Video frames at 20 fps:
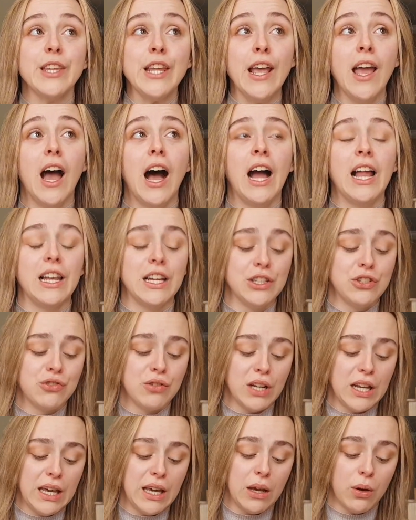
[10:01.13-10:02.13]
I
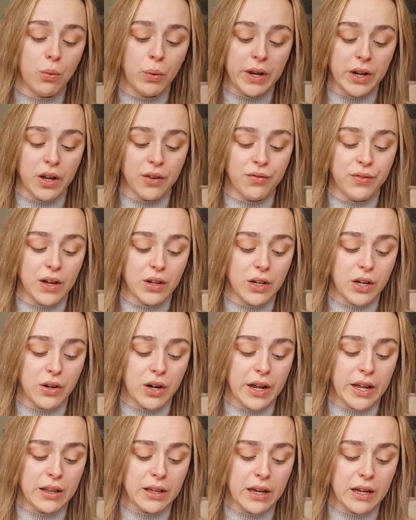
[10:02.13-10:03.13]
literally, when I found out
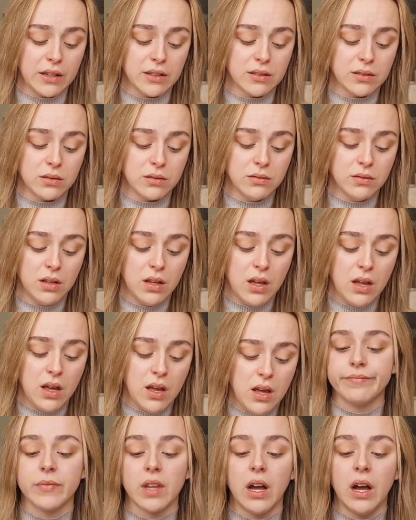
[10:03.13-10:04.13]
I had CADASIL,
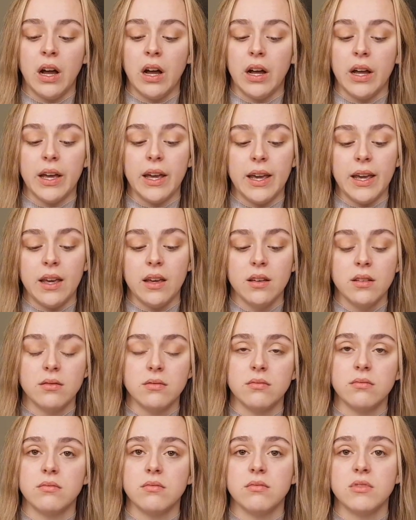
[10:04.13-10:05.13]
I
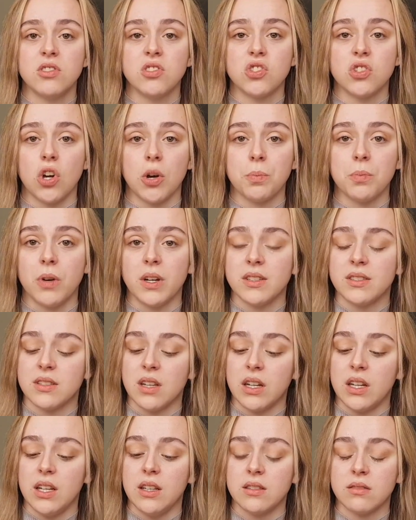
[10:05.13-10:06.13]
stopped my
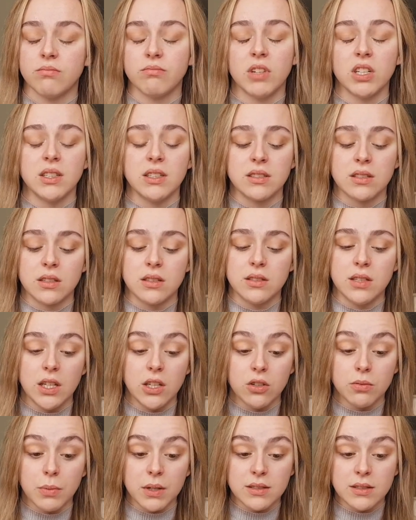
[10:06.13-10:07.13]
studies. I
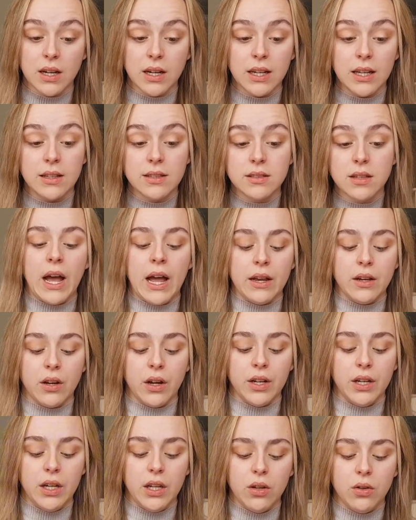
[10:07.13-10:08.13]
discontinued my studies, and I
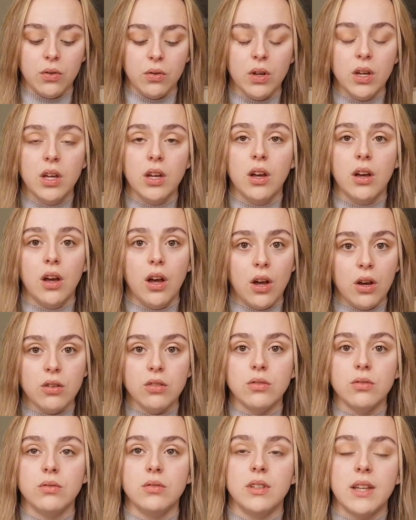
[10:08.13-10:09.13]
knew,
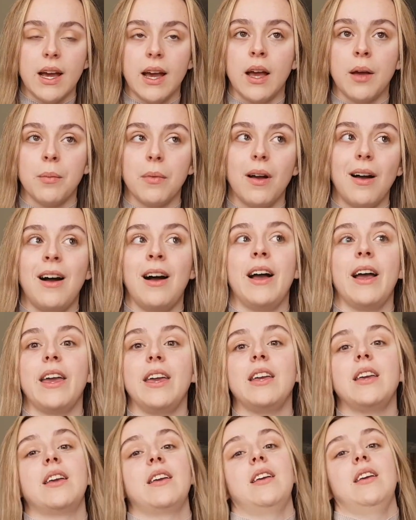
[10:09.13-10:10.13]
oh damn,
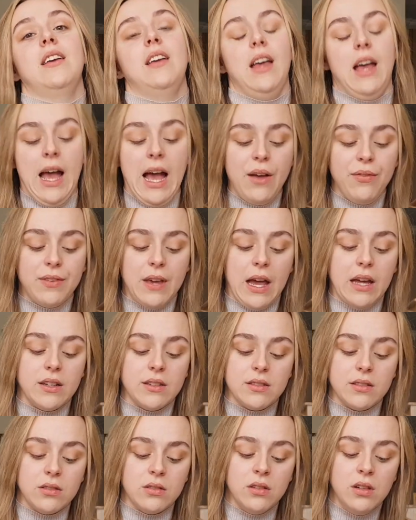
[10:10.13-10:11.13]
I have
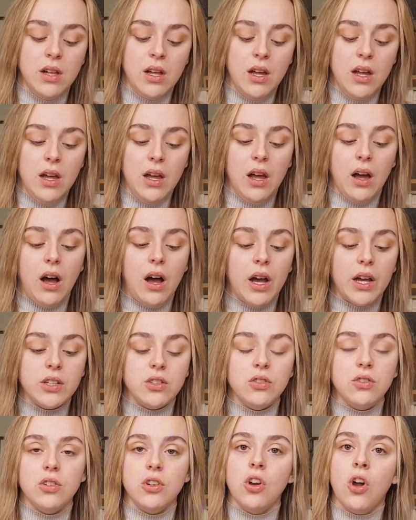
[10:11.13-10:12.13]
CADASIL. I
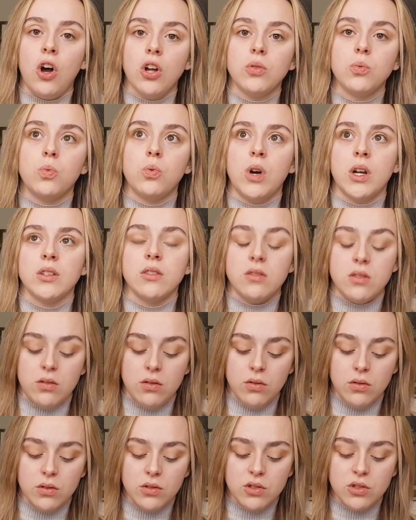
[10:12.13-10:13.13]
do not want
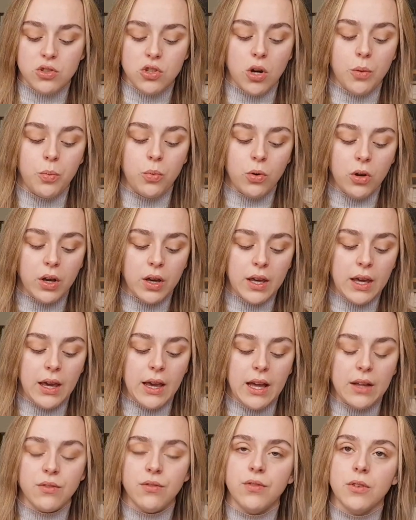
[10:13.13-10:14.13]
to stop working
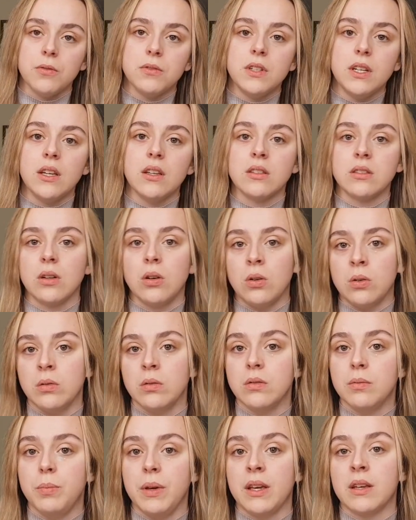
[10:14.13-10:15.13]
at 50 years
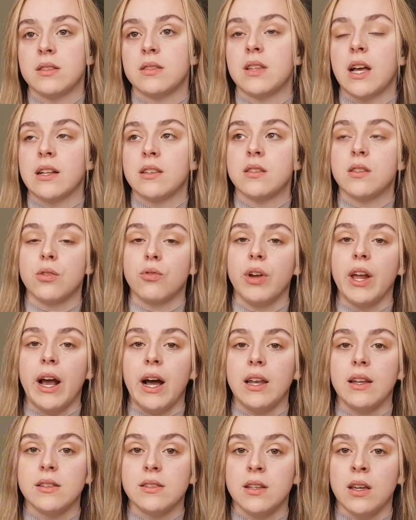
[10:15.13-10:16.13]
old, because that's the
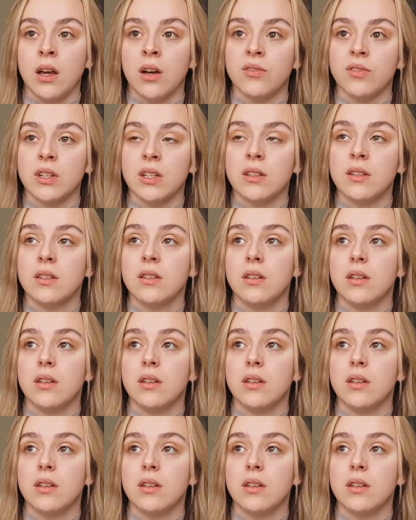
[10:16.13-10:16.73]
reality of it.